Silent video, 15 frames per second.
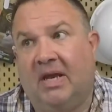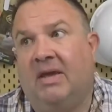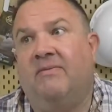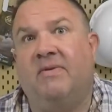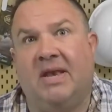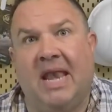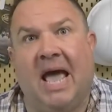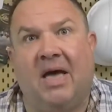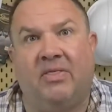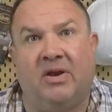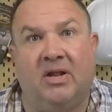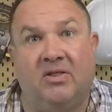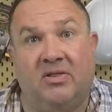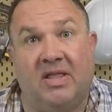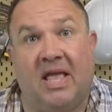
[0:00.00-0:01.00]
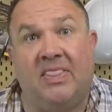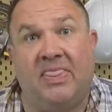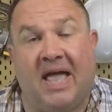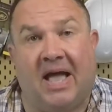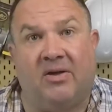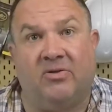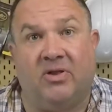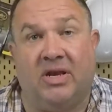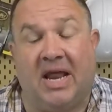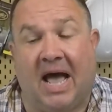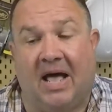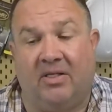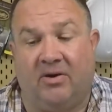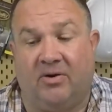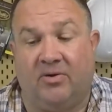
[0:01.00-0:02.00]
even now that it's
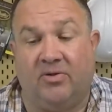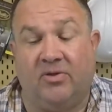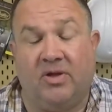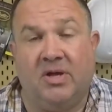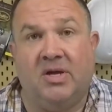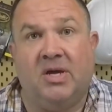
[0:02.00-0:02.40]
$10,000,